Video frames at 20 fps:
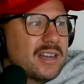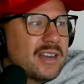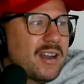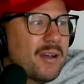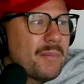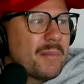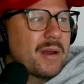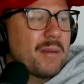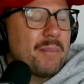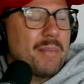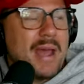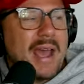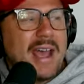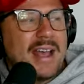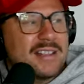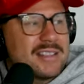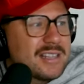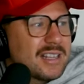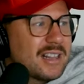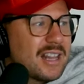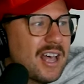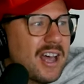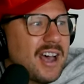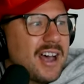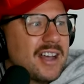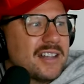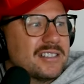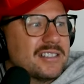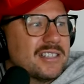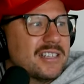and I'm gonna pass a
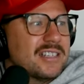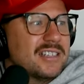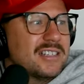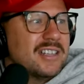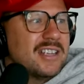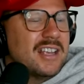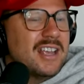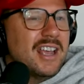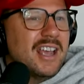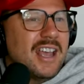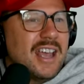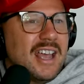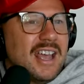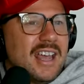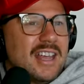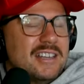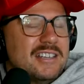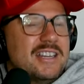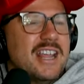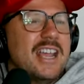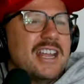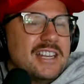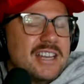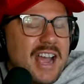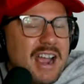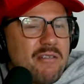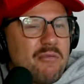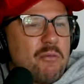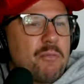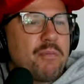lot, and and Nate and
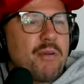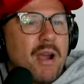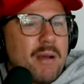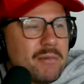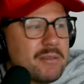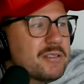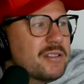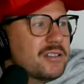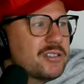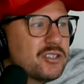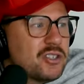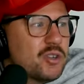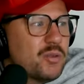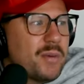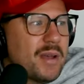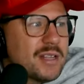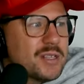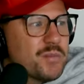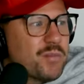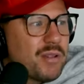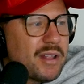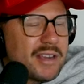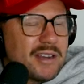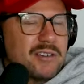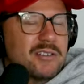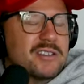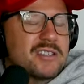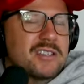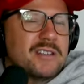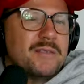I were probably the two best
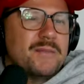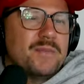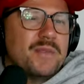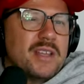players,